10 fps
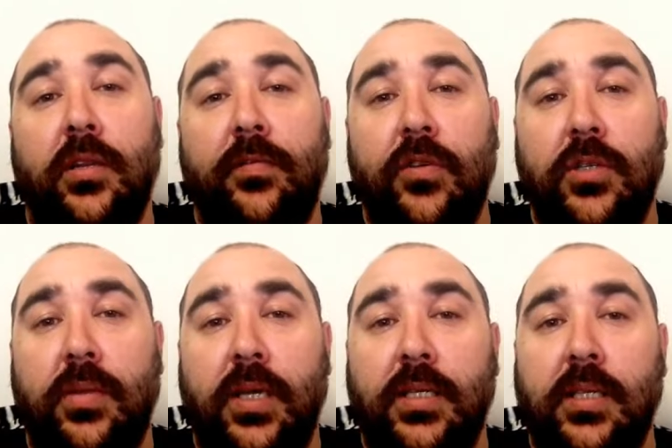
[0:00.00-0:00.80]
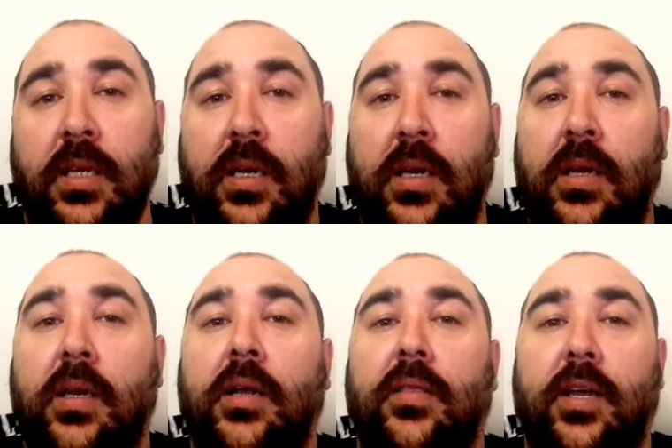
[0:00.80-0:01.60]
in the first place,
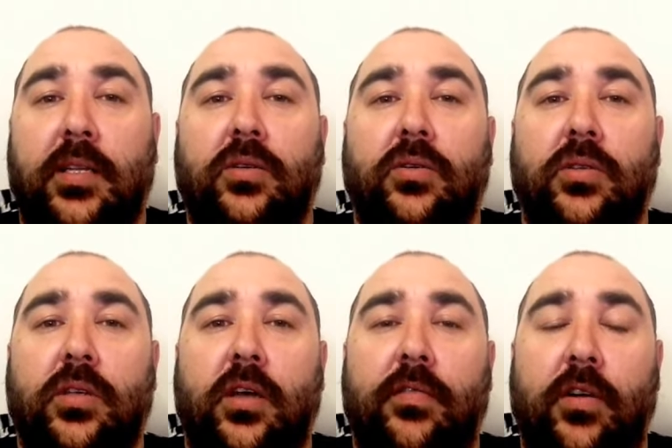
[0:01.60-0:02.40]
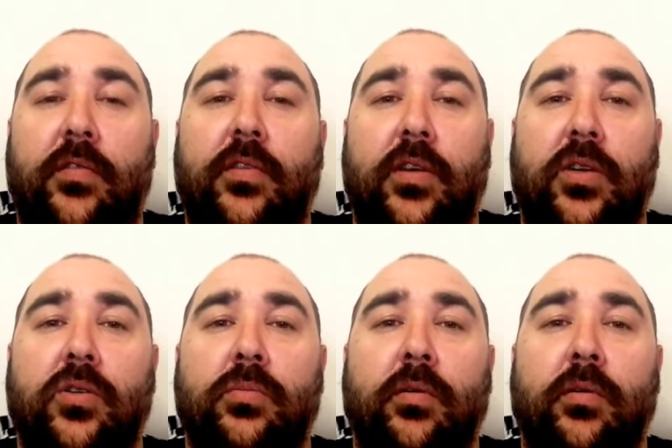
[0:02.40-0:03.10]
that's also very, very good.